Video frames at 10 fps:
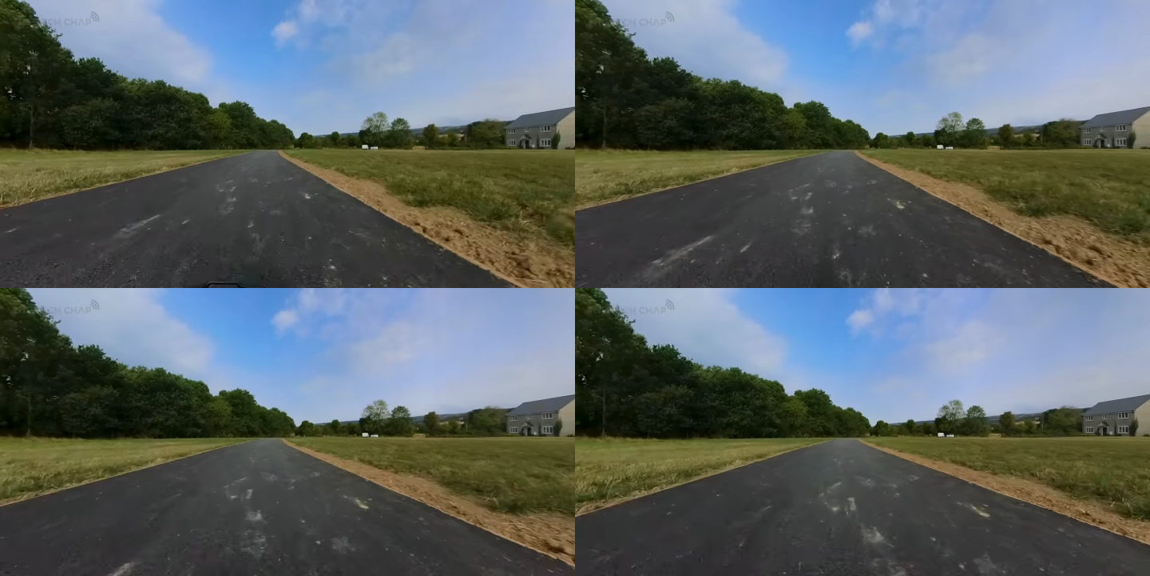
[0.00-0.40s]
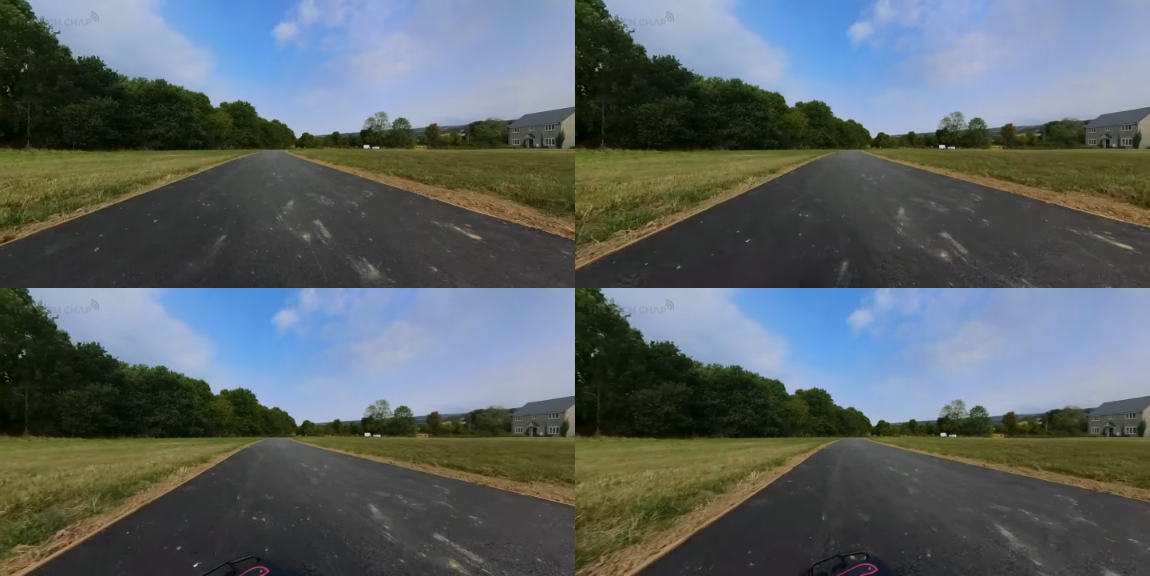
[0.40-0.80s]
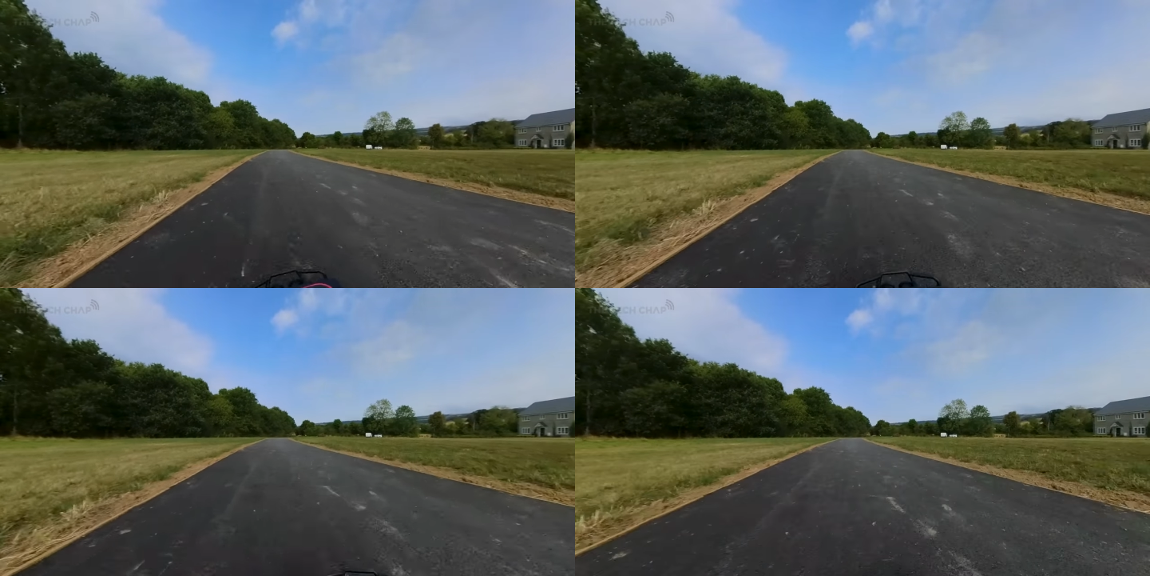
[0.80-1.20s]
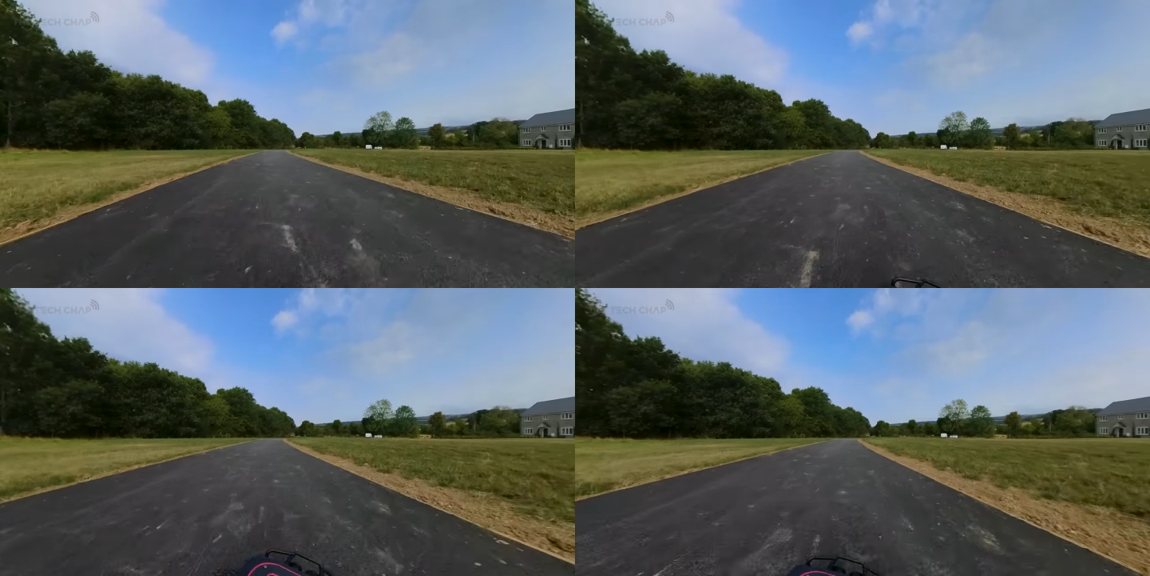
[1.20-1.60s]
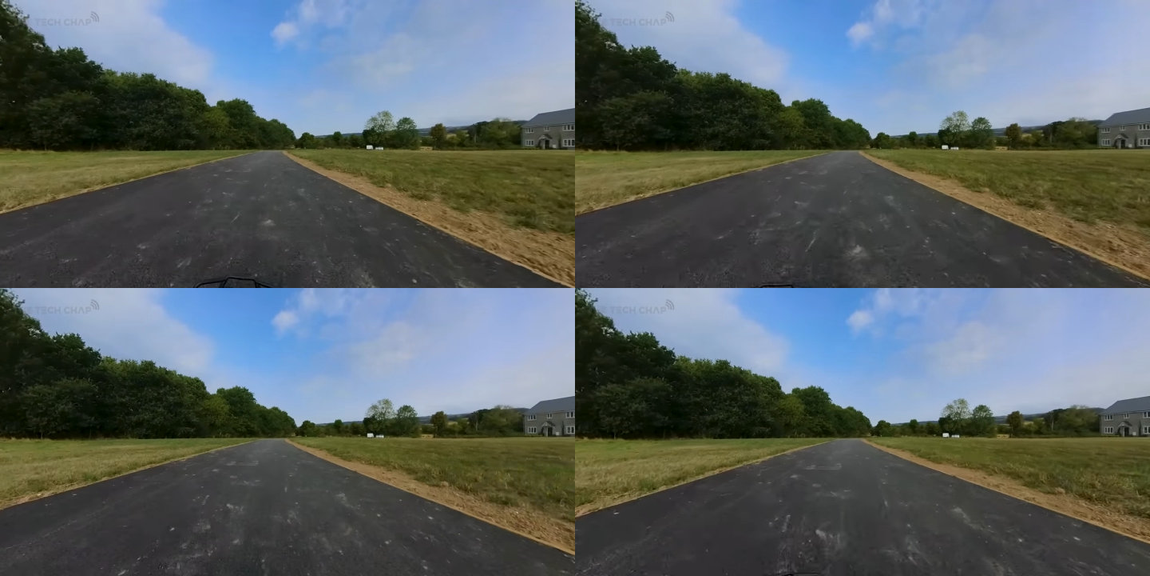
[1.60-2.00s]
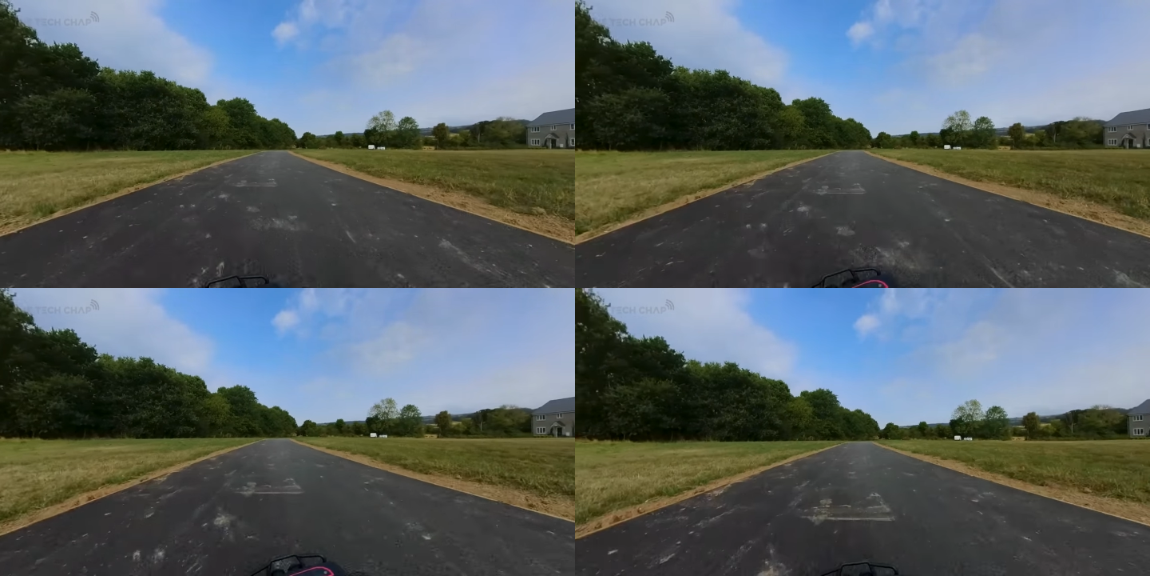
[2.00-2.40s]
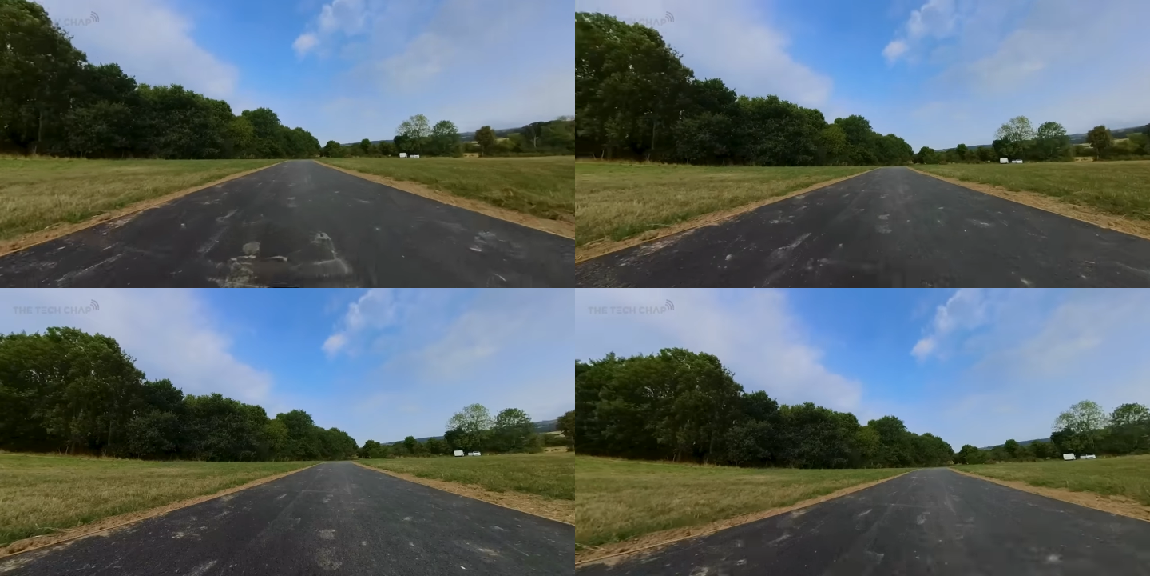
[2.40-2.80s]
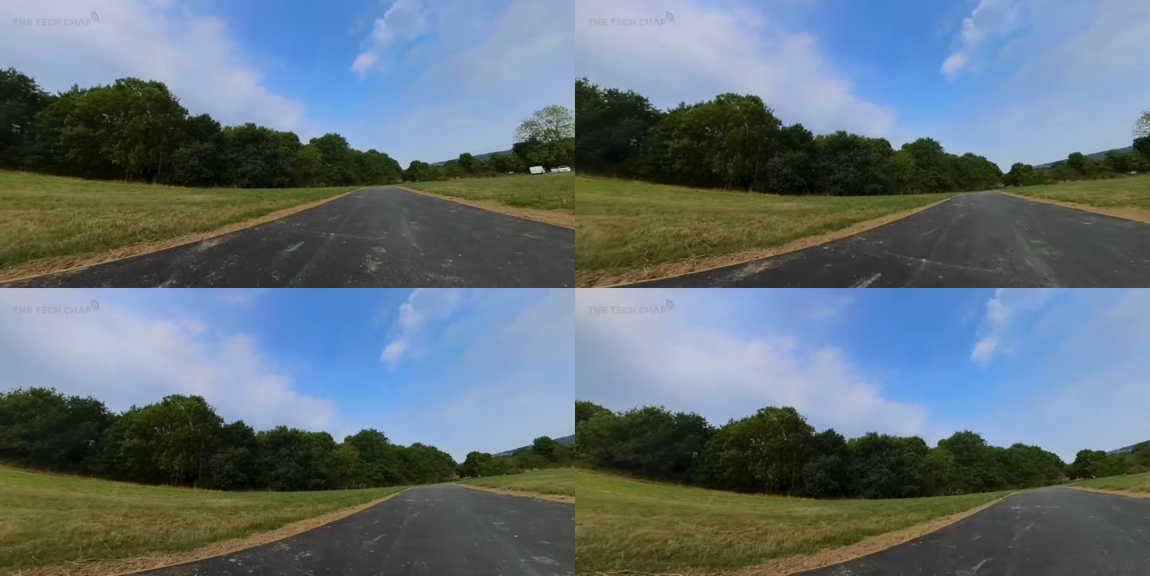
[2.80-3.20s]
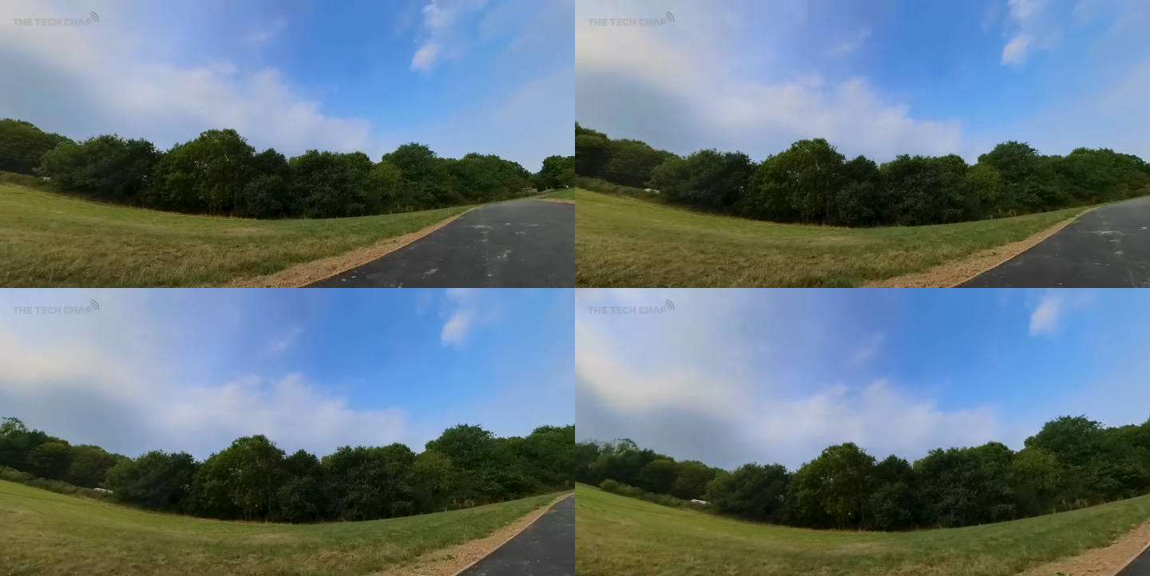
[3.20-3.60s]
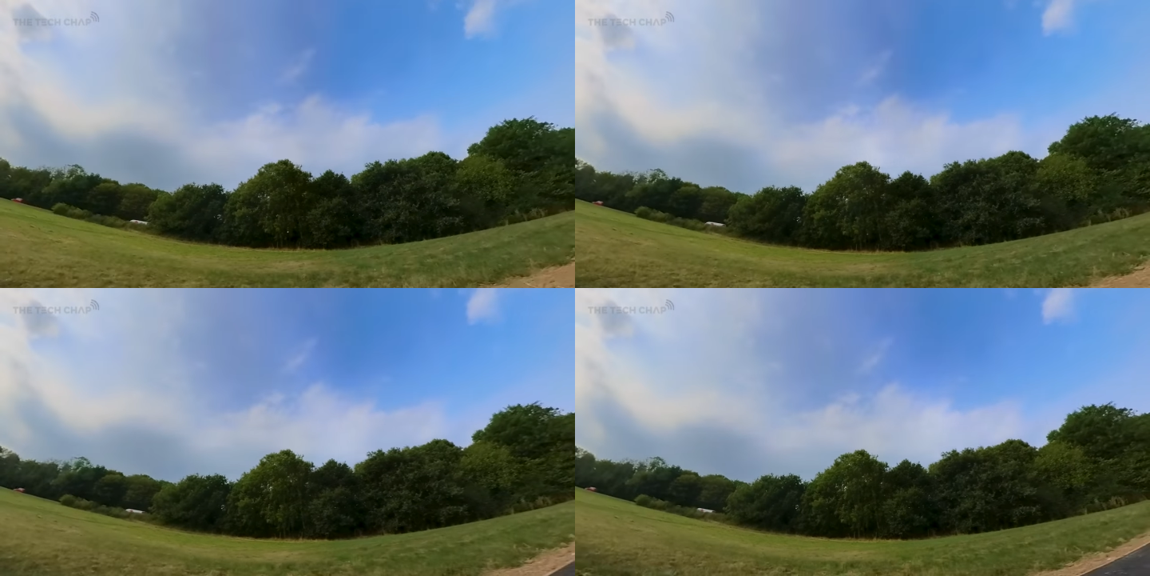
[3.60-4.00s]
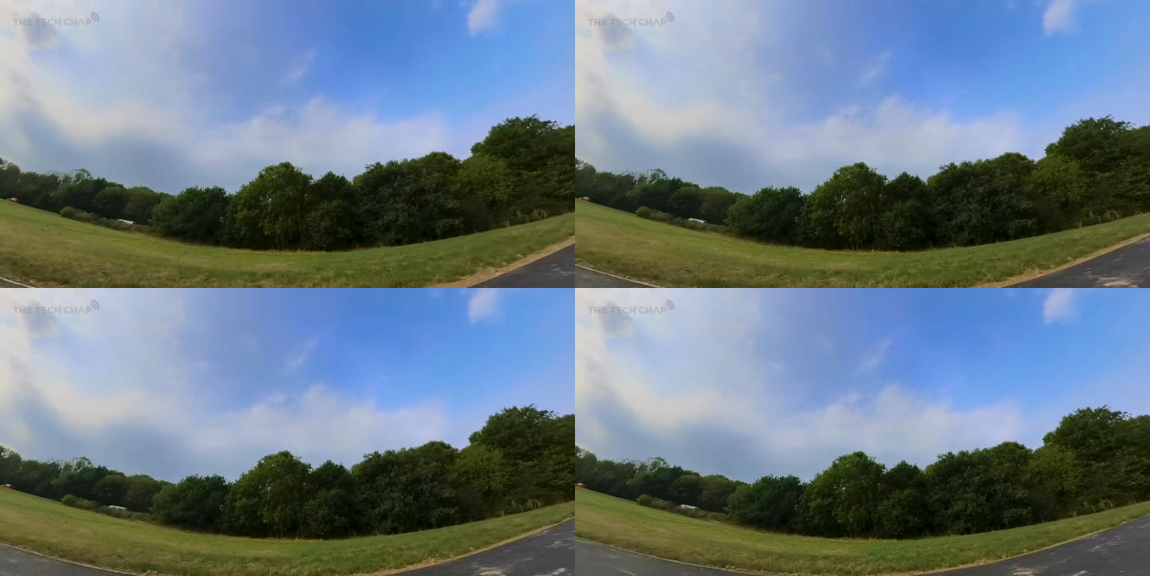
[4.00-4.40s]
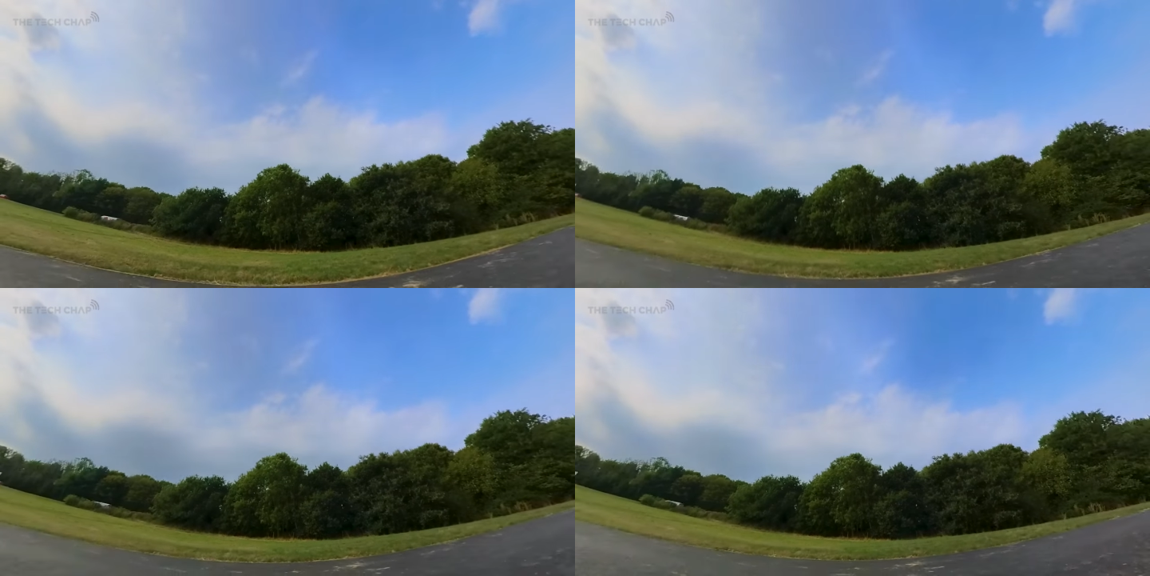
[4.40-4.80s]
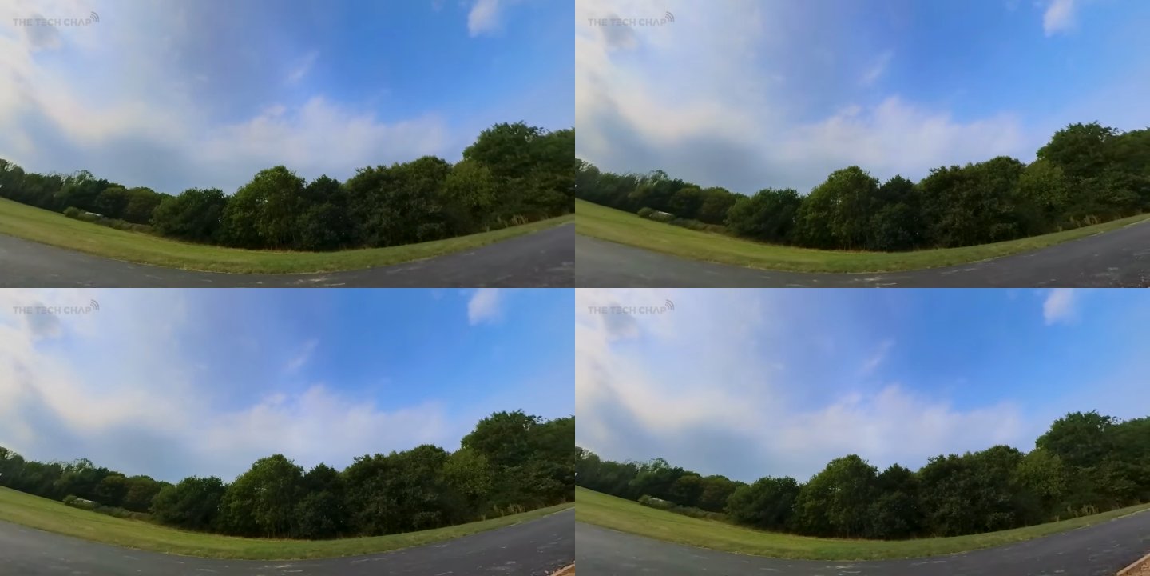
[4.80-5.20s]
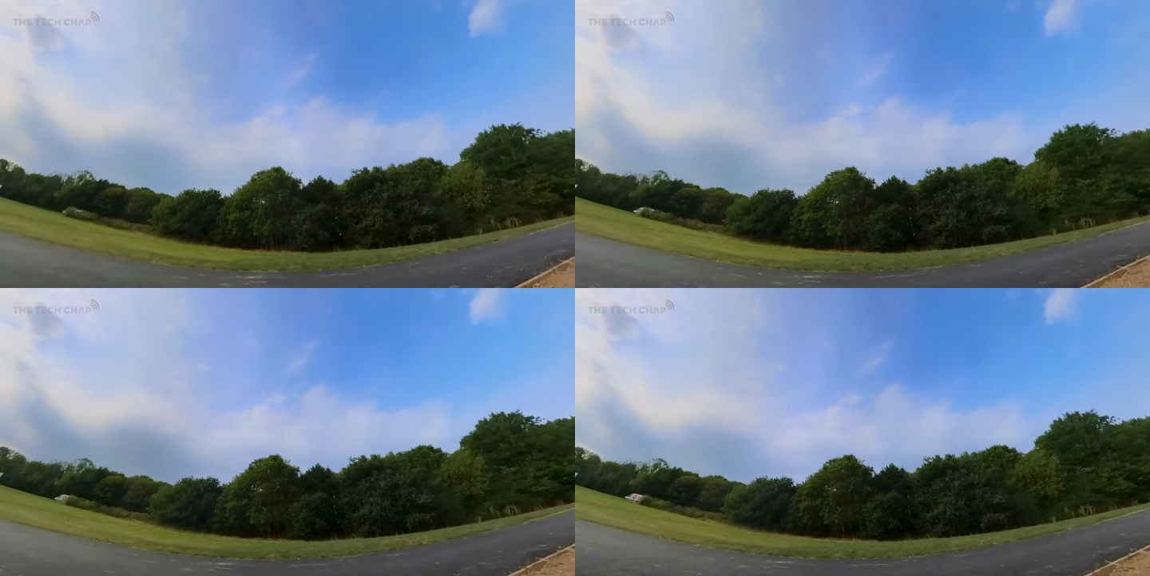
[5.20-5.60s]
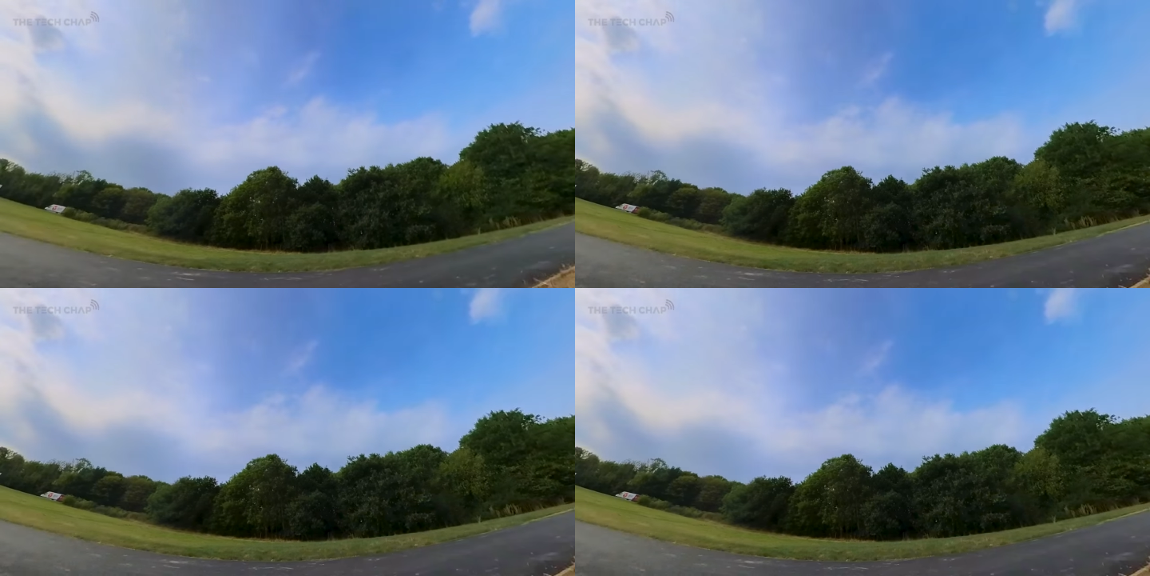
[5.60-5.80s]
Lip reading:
(no speaker visible)